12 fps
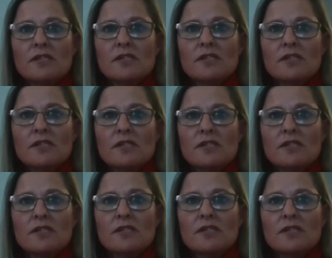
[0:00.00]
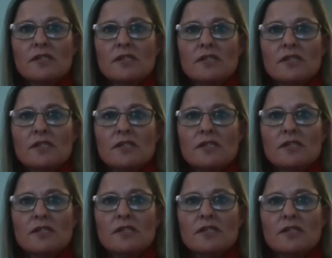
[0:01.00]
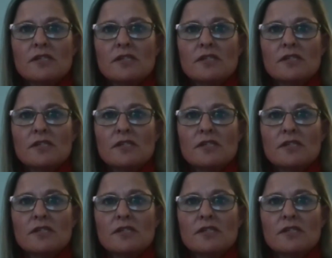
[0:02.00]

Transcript: emerging technology just help push out